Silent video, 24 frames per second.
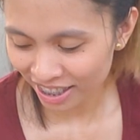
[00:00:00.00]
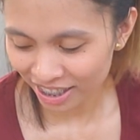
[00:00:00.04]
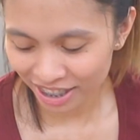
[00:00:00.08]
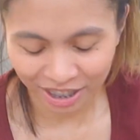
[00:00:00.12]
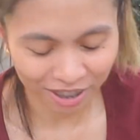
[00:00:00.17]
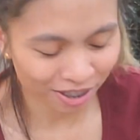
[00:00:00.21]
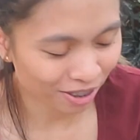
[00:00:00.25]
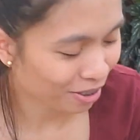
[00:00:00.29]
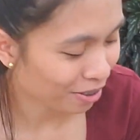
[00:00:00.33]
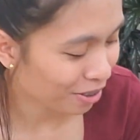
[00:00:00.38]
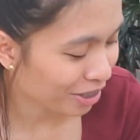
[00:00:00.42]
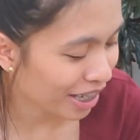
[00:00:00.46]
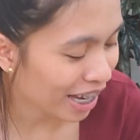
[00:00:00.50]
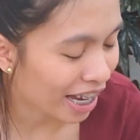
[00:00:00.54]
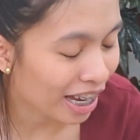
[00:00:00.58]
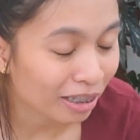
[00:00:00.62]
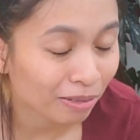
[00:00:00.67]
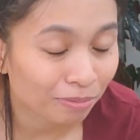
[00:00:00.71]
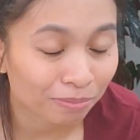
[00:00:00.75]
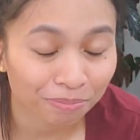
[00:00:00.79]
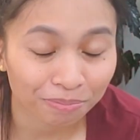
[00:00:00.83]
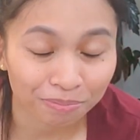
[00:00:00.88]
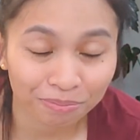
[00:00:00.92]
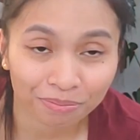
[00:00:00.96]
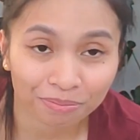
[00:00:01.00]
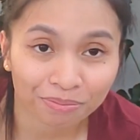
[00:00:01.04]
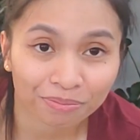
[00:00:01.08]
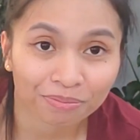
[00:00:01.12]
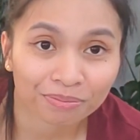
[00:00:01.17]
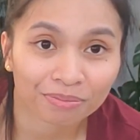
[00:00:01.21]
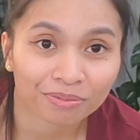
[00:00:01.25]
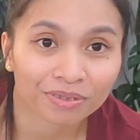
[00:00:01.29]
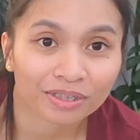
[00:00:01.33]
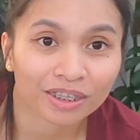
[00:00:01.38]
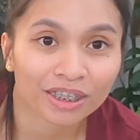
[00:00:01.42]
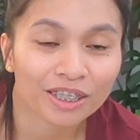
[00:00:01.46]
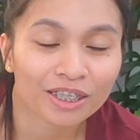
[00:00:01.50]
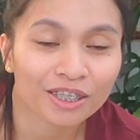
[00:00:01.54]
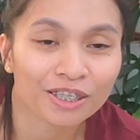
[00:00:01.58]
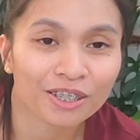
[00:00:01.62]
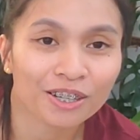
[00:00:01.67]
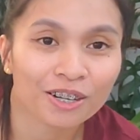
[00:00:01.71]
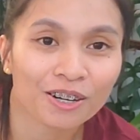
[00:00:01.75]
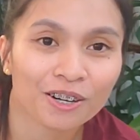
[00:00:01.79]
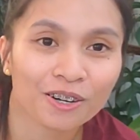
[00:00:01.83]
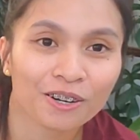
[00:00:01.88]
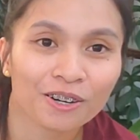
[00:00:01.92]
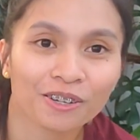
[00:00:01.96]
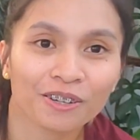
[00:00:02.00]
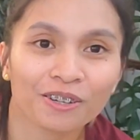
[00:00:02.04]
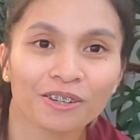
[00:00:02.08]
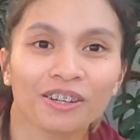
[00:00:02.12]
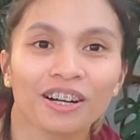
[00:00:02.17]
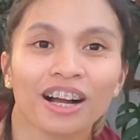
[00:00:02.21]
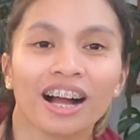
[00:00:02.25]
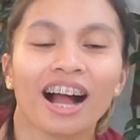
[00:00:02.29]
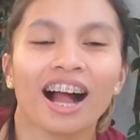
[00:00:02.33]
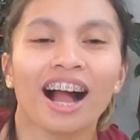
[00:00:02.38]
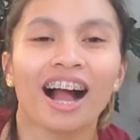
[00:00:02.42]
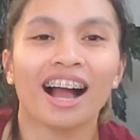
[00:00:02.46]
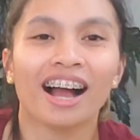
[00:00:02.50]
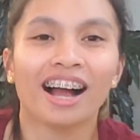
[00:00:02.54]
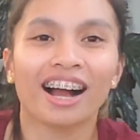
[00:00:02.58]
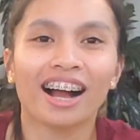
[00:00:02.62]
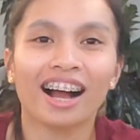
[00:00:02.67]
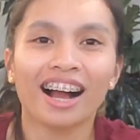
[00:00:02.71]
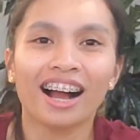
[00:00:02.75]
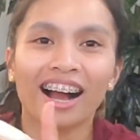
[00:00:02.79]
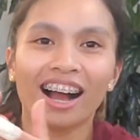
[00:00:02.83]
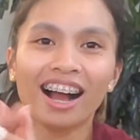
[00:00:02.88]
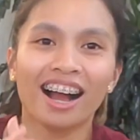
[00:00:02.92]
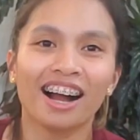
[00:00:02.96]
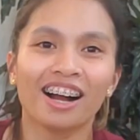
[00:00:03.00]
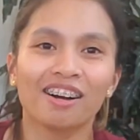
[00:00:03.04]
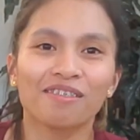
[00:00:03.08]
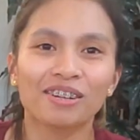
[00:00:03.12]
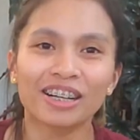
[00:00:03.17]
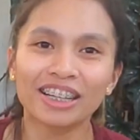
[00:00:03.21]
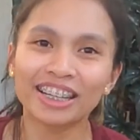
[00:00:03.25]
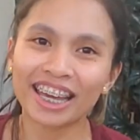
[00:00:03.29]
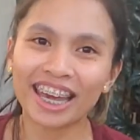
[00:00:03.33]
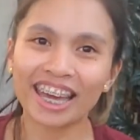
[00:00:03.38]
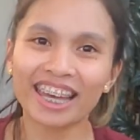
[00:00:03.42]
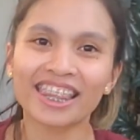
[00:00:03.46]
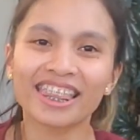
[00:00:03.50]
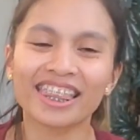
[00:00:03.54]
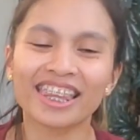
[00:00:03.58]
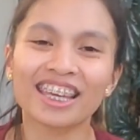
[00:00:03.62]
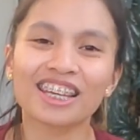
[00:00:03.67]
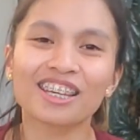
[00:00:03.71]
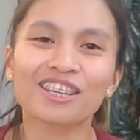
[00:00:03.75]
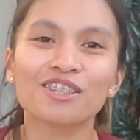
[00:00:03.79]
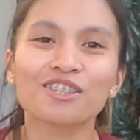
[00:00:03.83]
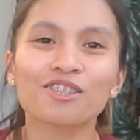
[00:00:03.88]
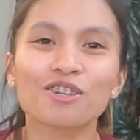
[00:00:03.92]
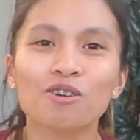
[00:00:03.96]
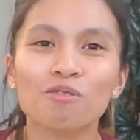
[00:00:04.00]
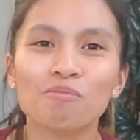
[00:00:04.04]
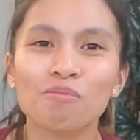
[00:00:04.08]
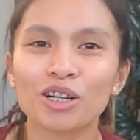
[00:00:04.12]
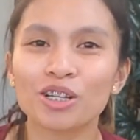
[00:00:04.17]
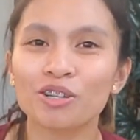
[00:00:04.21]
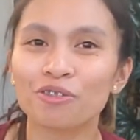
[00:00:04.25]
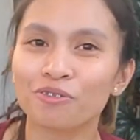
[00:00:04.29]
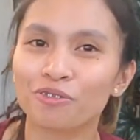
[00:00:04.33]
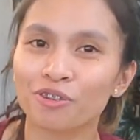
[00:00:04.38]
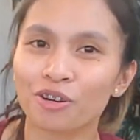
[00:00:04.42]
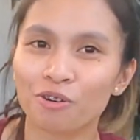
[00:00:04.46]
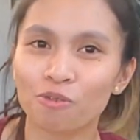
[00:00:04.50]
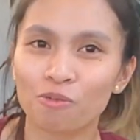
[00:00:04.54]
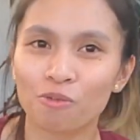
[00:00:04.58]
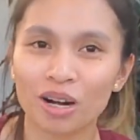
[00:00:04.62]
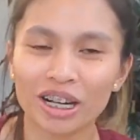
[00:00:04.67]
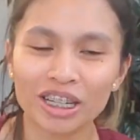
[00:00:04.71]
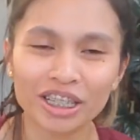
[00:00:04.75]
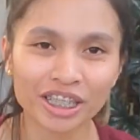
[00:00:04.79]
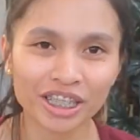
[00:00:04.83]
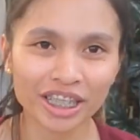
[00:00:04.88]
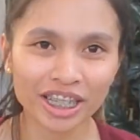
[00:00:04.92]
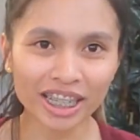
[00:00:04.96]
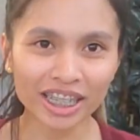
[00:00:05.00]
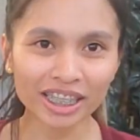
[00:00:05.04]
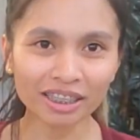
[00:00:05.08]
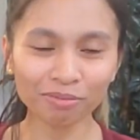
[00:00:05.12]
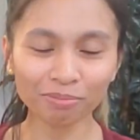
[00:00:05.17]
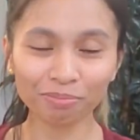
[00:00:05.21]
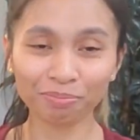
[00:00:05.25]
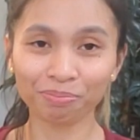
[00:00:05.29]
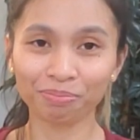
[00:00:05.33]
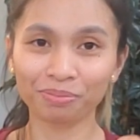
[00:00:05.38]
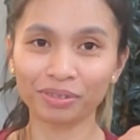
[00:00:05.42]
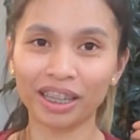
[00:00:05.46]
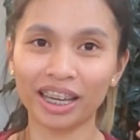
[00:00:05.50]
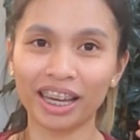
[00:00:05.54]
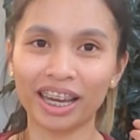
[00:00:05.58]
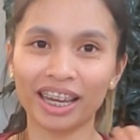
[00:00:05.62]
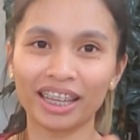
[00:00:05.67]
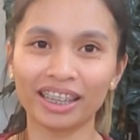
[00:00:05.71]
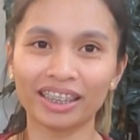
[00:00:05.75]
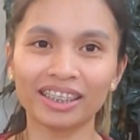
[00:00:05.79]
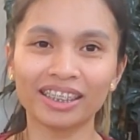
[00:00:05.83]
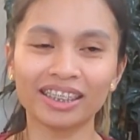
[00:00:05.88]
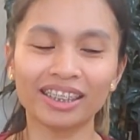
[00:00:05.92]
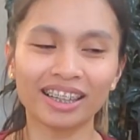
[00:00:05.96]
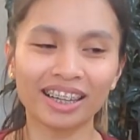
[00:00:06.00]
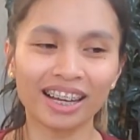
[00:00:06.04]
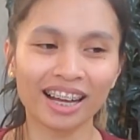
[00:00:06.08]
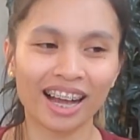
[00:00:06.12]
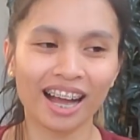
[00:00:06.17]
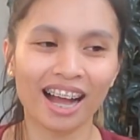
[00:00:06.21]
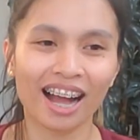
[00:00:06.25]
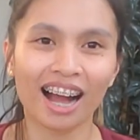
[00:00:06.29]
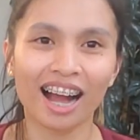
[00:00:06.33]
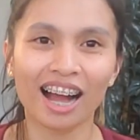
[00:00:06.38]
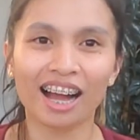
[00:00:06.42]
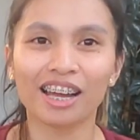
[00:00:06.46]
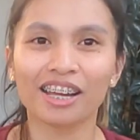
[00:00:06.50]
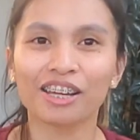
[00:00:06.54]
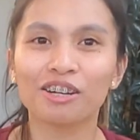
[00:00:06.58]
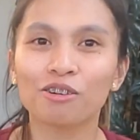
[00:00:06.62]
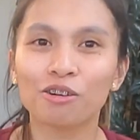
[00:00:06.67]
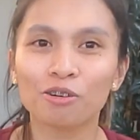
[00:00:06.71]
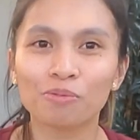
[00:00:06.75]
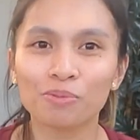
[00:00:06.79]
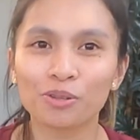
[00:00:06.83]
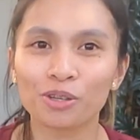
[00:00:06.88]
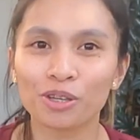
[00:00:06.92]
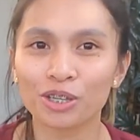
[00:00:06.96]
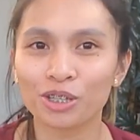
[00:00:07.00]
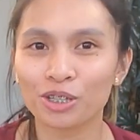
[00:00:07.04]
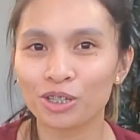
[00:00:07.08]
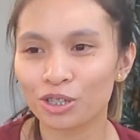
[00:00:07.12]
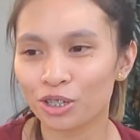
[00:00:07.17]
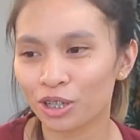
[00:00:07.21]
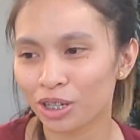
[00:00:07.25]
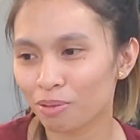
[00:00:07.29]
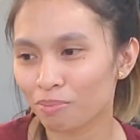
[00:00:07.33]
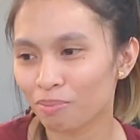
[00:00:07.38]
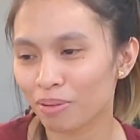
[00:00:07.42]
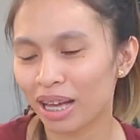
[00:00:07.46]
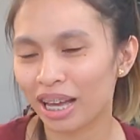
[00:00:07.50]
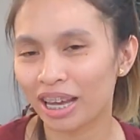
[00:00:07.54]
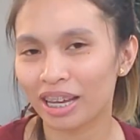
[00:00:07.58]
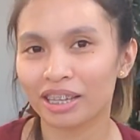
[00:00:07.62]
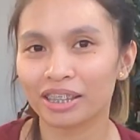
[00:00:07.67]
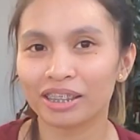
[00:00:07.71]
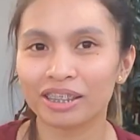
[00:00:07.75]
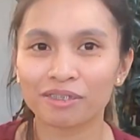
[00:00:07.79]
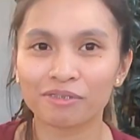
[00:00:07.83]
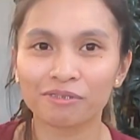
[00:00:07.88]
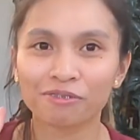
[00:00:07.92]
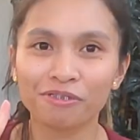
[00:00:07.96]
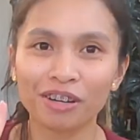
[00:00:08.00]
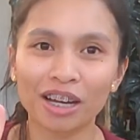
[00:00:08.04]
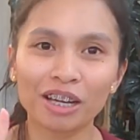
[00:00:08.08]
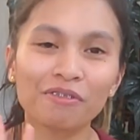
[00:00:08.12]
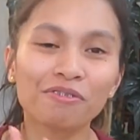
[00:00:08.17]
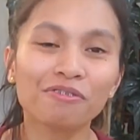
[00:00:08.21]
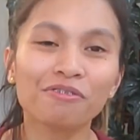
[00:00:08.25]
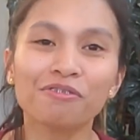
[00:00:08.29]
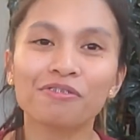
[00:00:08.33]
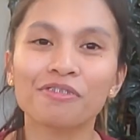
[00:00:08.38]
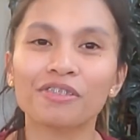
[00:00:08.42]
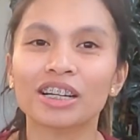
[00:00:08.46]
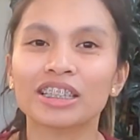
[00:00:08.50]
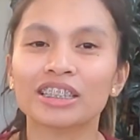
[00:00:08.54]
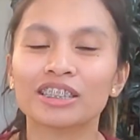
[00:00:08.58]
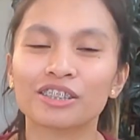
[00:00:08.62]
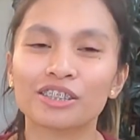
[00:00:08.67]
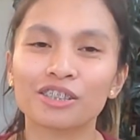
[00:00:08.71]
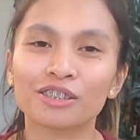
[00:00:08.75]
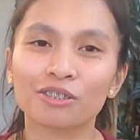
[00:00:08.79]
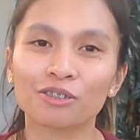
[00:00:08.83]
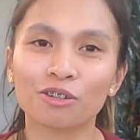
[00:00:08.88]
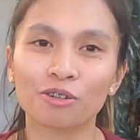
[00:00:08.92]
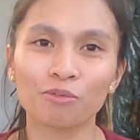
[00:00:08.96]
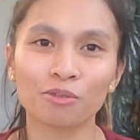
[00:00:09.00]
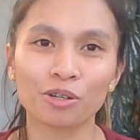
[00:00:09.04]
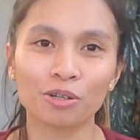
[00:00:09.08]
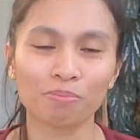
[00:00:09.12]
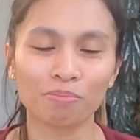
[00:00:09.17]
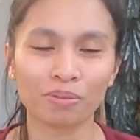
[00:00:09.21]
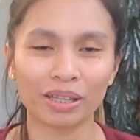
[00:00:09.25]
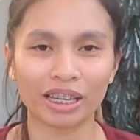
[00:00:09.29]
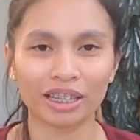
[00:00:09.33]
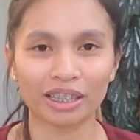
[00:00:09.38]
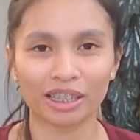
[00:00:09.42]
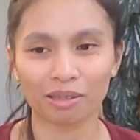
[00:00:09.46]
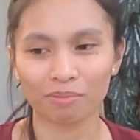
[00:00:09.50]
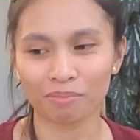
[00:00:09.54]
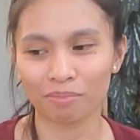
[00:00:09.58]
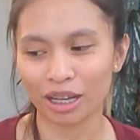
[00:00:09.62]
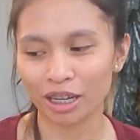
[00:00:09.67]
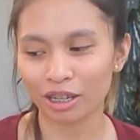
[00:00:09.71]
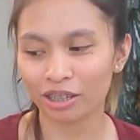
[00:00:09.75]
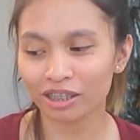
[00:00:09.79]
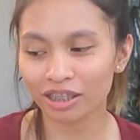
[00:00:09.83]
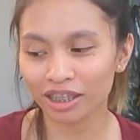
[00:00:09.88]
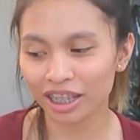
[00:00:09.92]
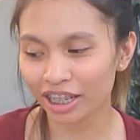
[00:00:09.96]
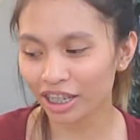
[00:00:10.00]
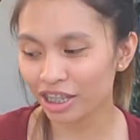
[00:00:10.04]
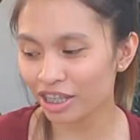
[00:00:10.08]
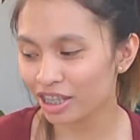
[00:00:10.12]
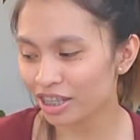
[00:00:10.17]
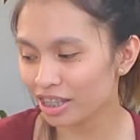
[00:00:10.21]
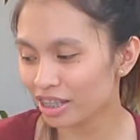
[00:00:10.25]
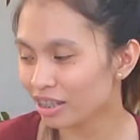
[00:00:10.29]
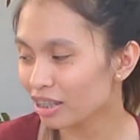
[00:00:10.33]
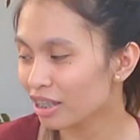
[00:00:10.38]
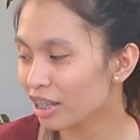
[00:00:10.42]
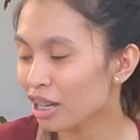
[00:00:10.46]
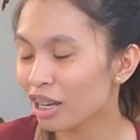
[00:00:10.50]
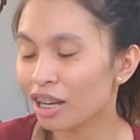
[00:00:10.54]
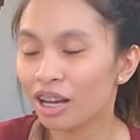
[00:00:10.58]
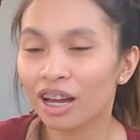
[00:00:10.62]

So yeah, so Again, thank you so much for watching, and I hope you enjoy my 5 fastest grower plant in my collection